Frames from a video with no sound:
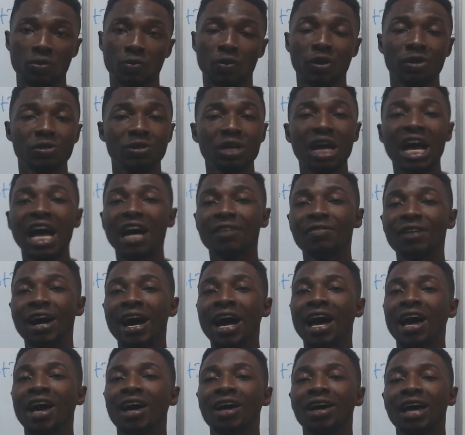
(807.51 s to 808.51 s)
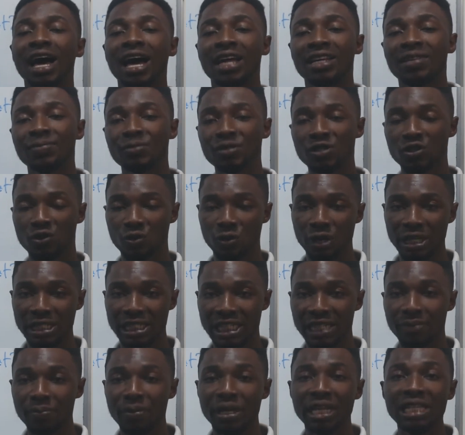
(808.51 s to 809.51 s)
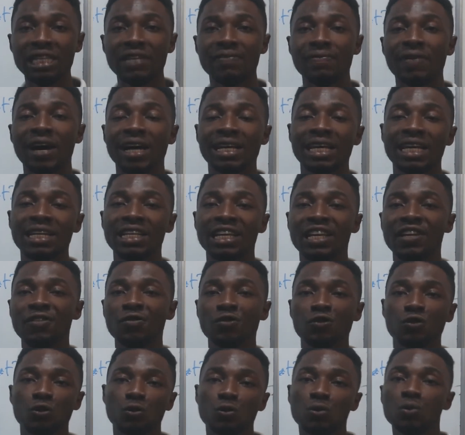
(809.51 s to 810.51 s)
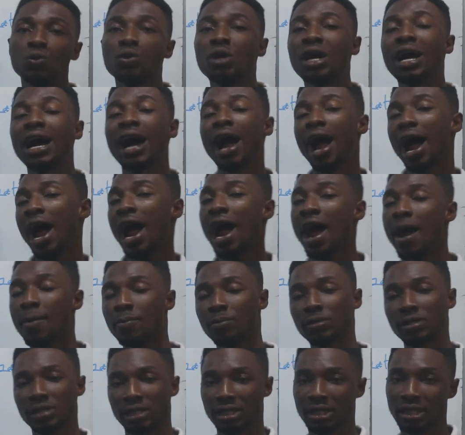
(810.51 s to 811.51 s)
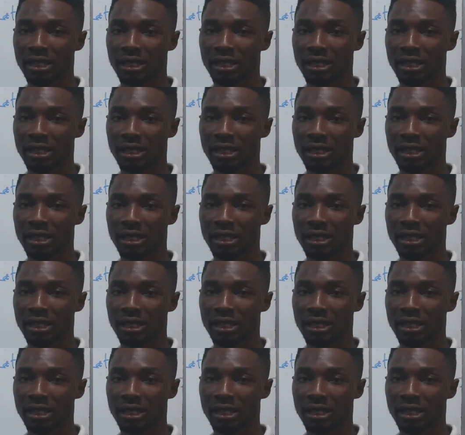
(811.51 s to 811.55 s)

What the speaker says: We also have our administration being divided into arms,